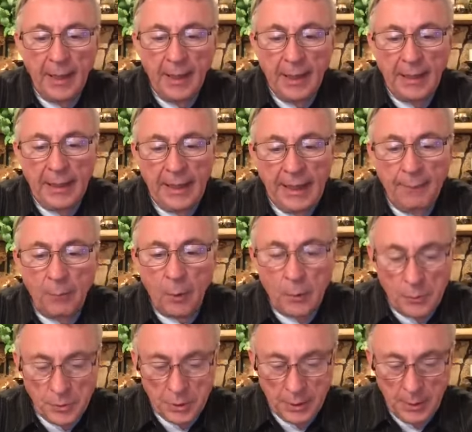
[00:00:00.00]
In
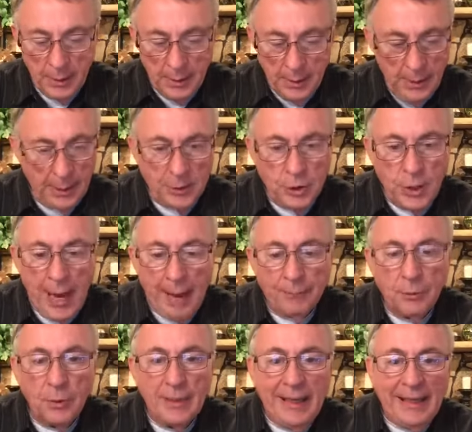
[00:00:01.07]
Hebrews uh,
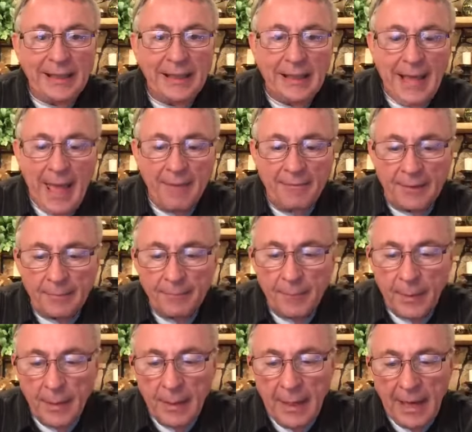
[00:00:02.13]
chapter 11
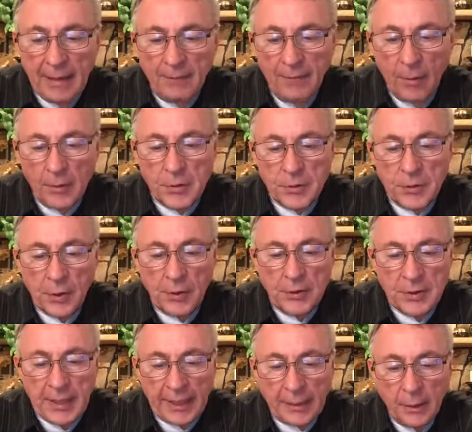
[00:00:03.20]
and verse
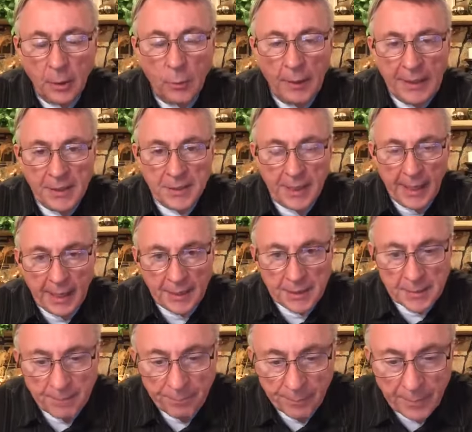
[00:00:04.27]
13, look what he says.